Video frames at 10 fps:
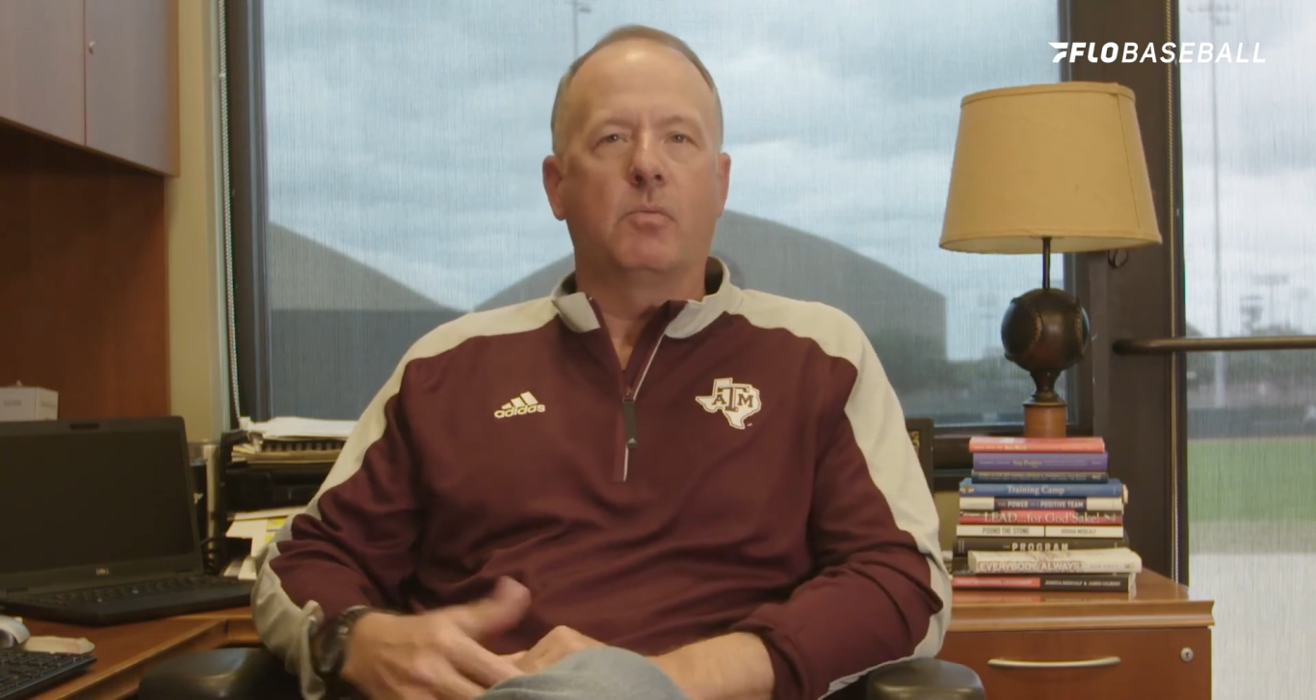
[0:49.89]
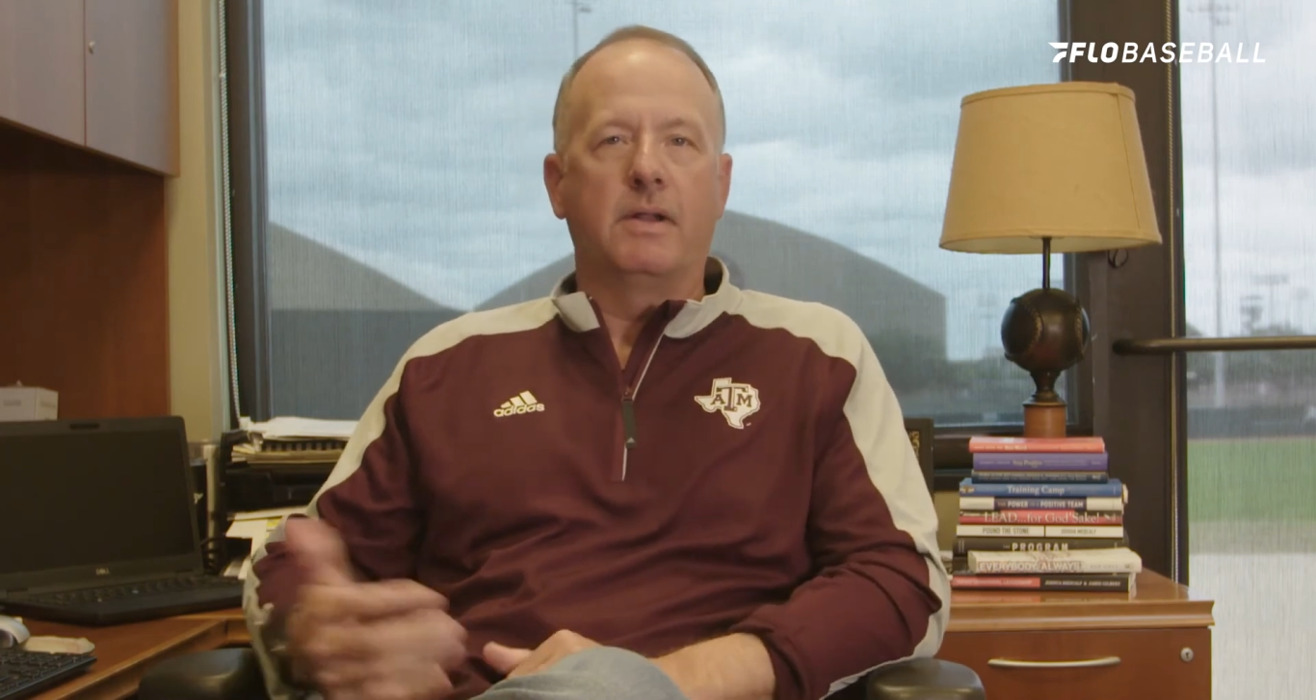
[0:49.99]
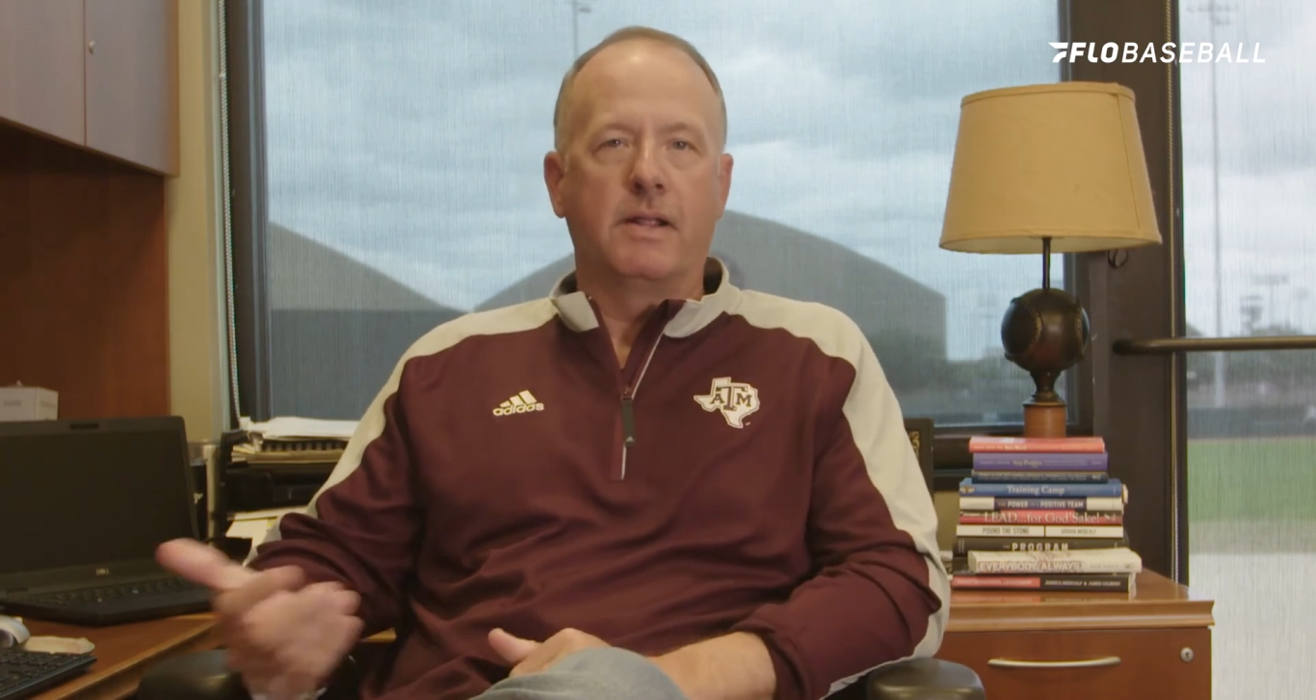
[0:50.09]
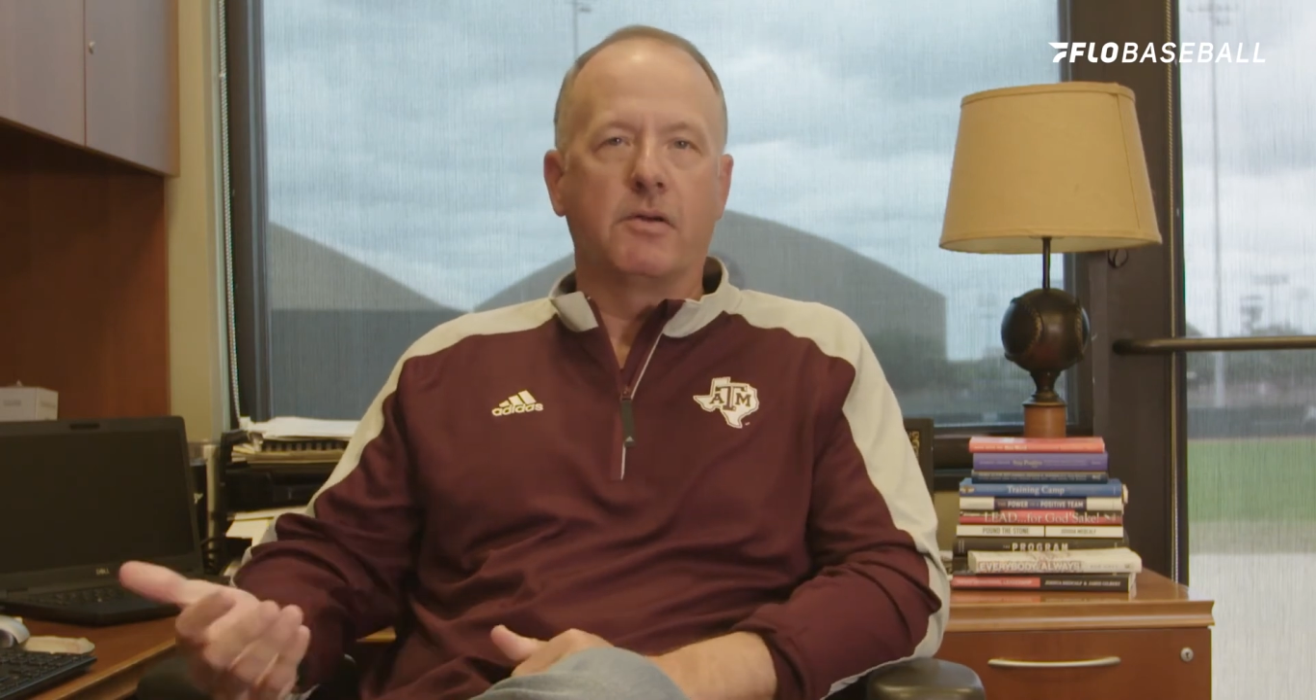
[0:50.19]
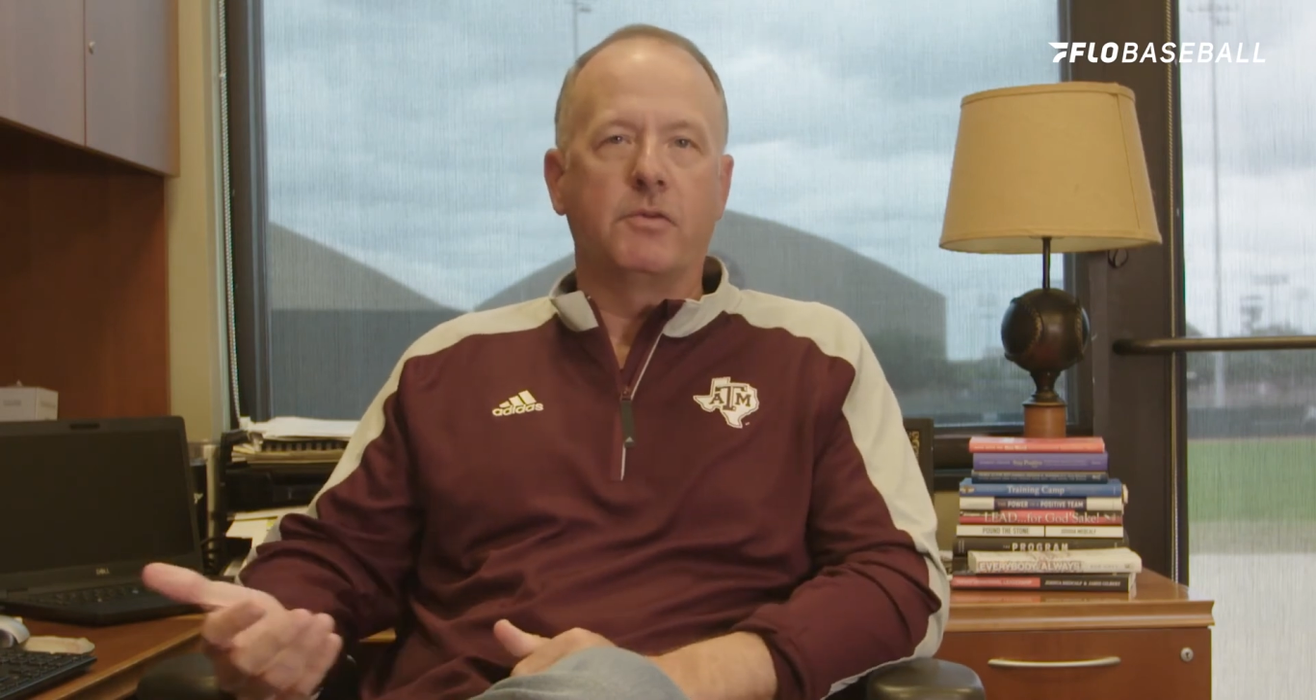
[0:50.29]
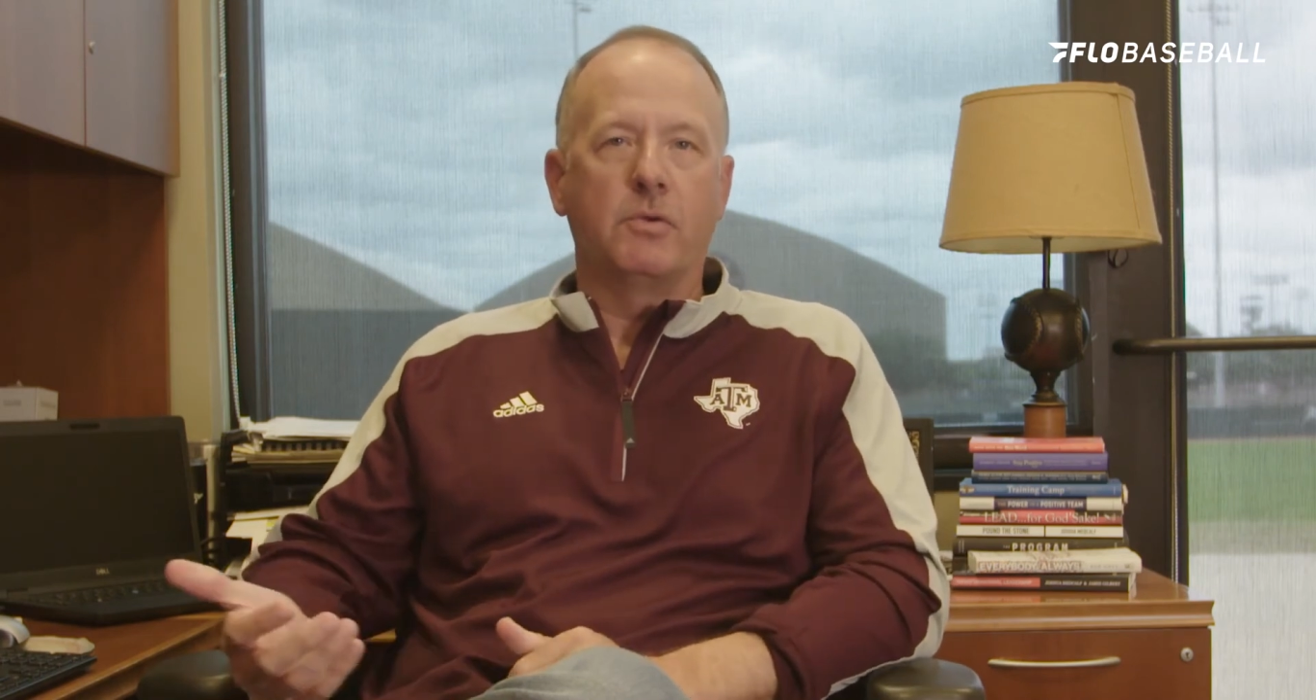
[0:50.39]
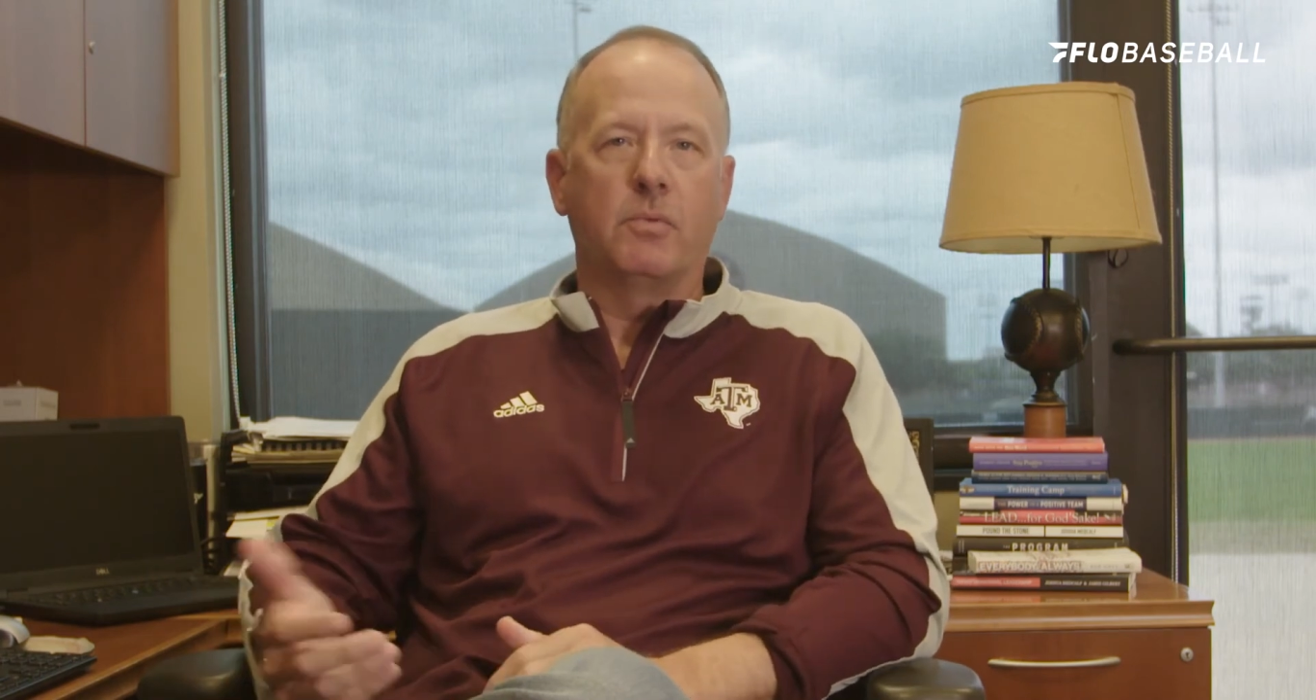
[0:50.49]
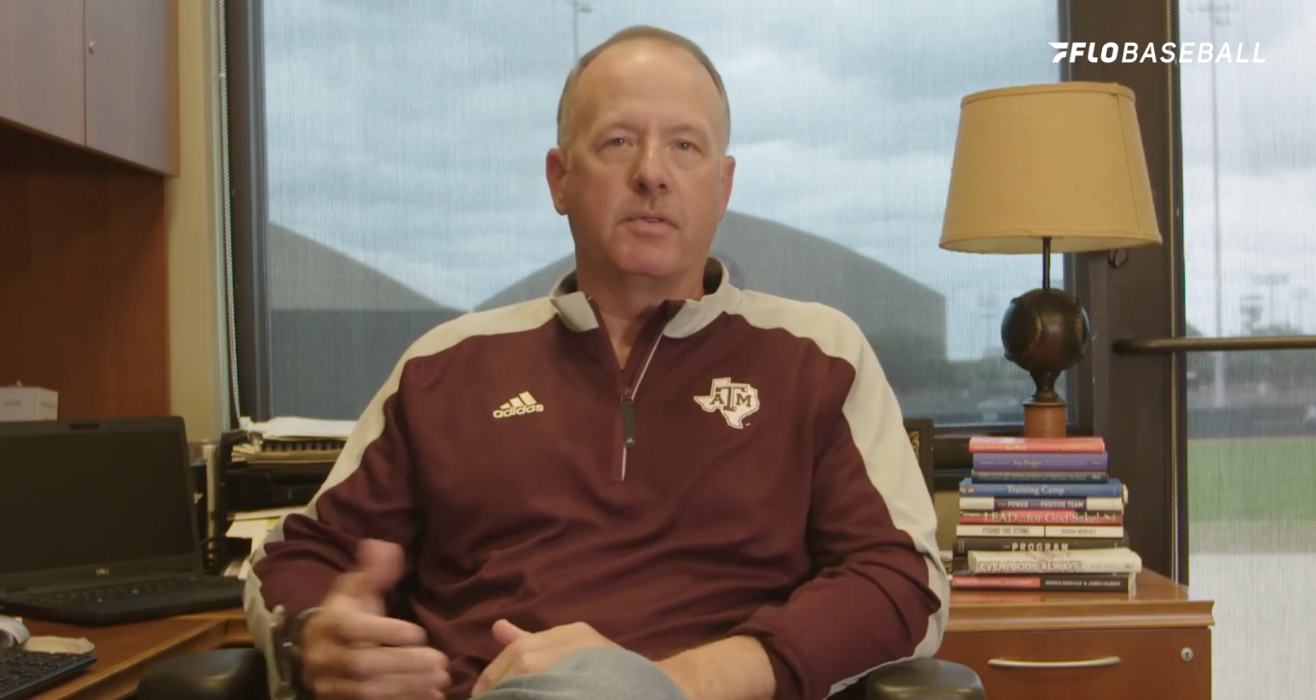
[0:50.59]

went and interviewed